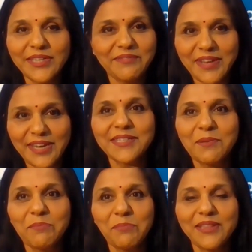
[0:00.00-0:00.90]
it's a very
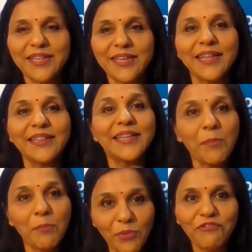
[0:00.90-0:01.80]
simple thing that the
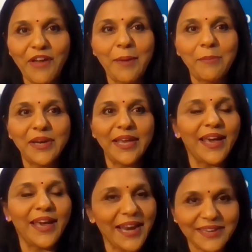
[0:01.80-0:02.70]
Apollo family,
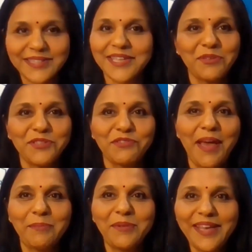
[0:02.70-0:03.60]
and our team is
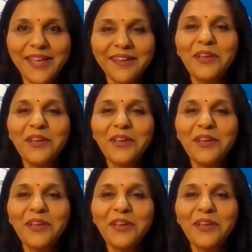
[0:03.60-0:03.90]
family.